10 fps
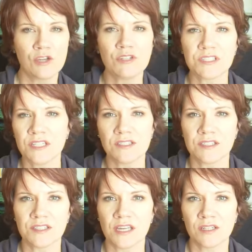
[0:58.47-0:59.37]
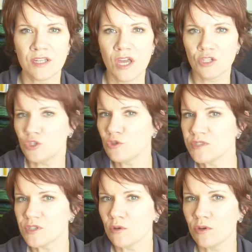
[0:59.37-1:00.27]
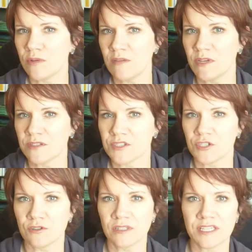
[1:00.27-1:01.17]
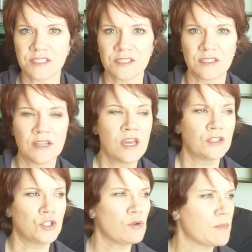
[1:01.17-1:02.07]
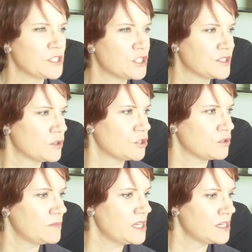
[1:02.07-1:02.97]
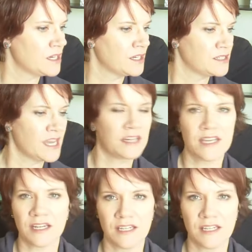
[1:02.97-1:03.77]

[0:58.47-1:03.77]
you just need to send two solo emails to your list and do a bunch of social media and yada